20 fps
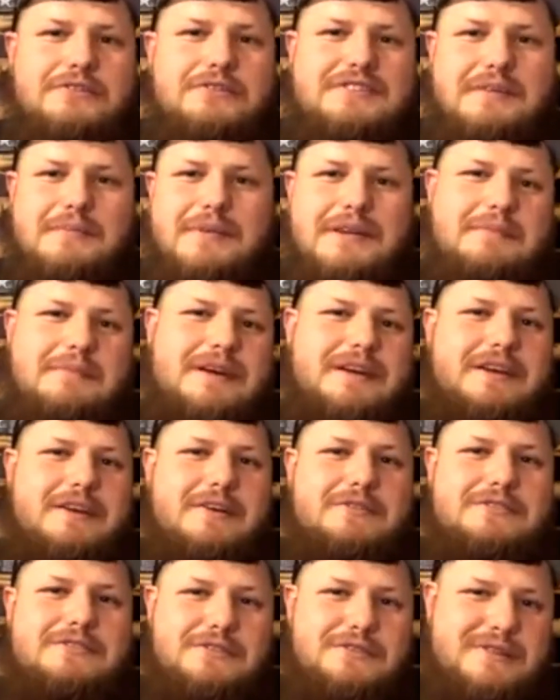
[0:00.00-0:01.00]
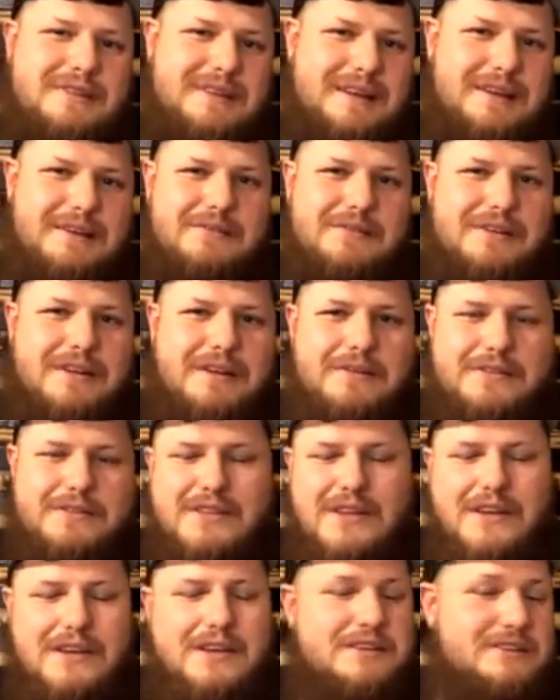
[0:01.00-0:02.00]
used to be my go-to thing when I
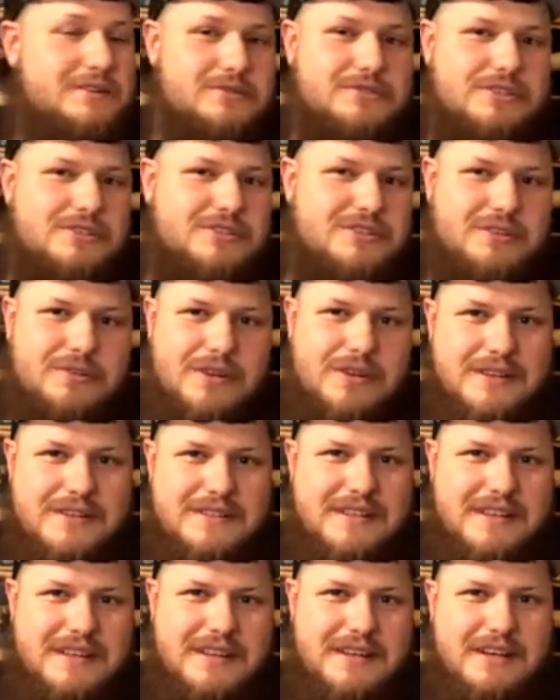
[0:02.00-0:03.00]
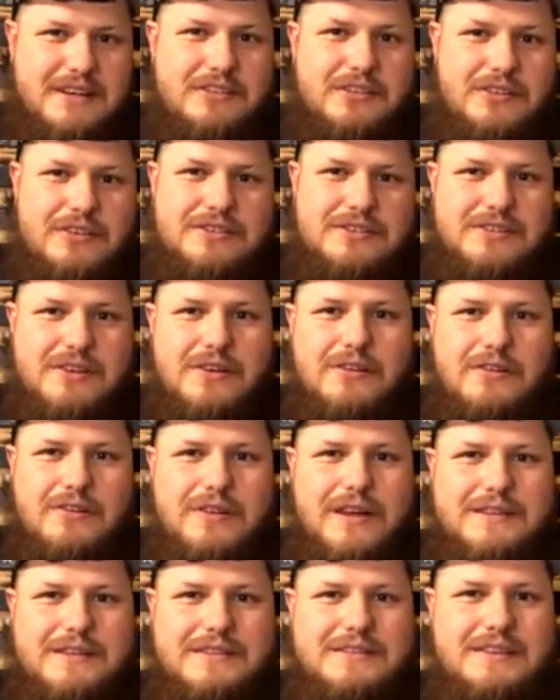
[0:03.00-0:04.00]
was like, 'cause it was just so easy and it took so
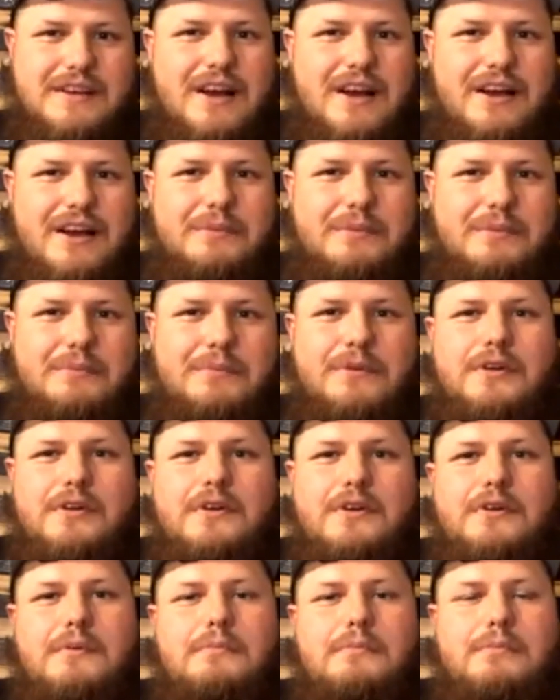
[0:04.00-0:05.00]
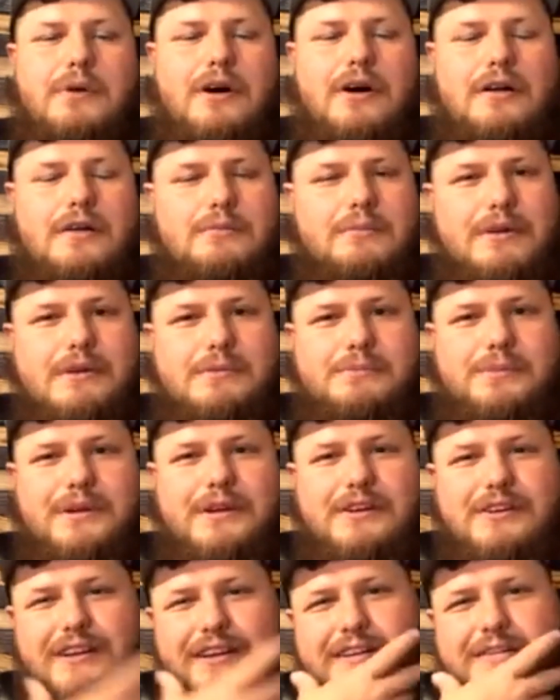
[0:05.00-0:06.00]
less time. But my
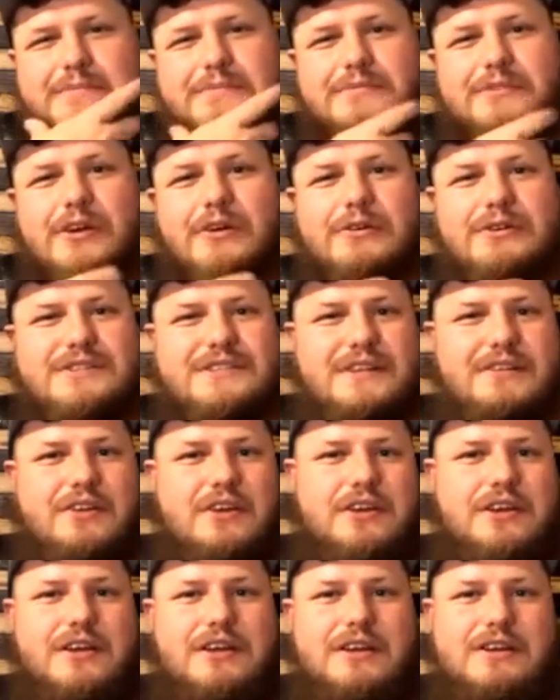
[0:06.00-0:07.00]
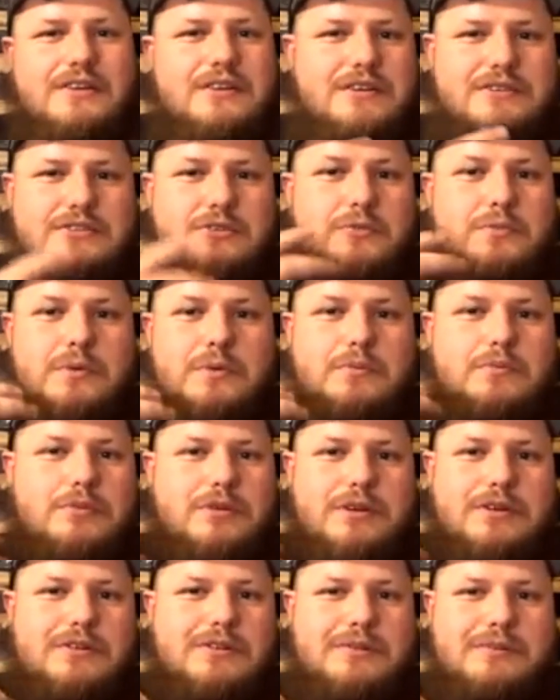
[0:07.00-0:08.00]
beard, I noticed it like getting like super
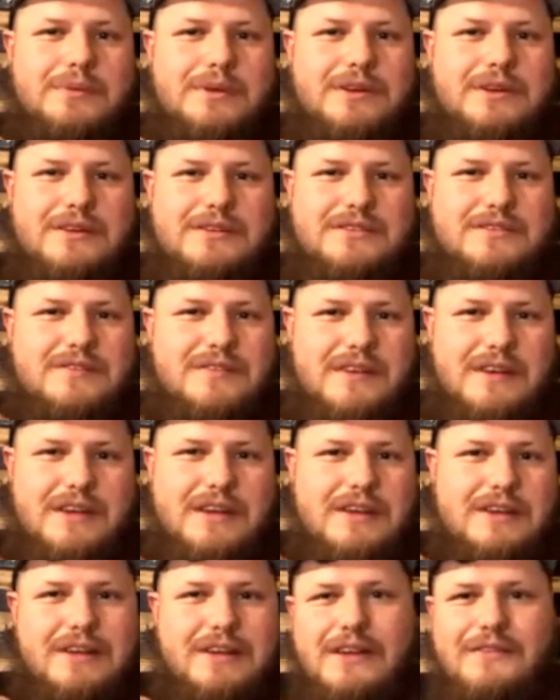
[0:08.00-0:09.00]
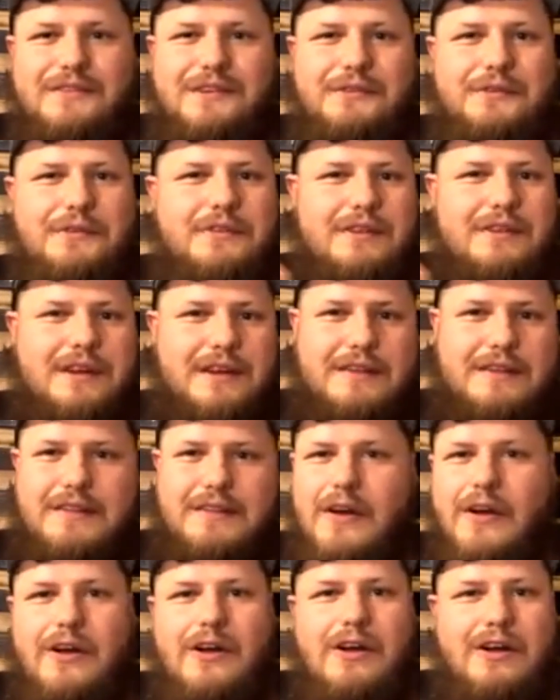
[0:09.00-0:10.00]
brittle because of the heat, even with like
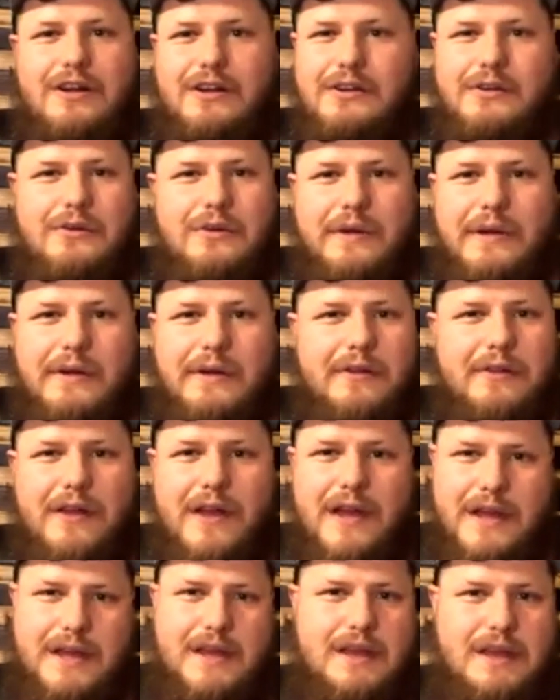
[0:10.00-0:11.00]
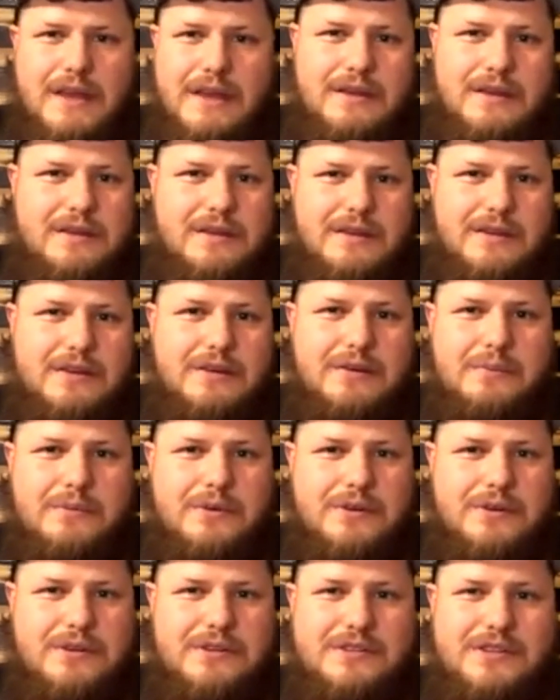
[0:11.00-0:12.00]
the argan oil, like heat,
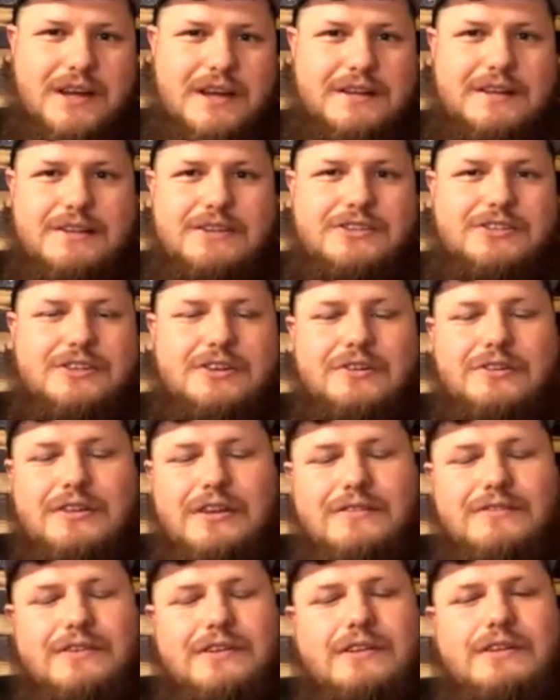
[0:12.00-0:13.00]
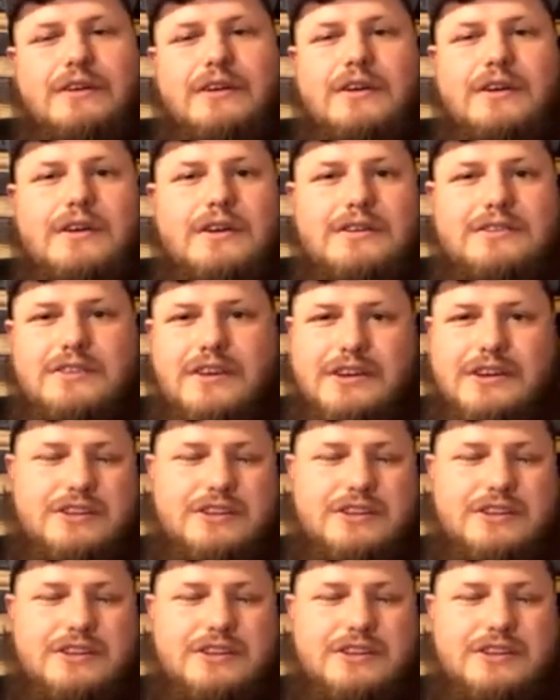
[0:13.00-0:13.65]
protectant chilled even. So I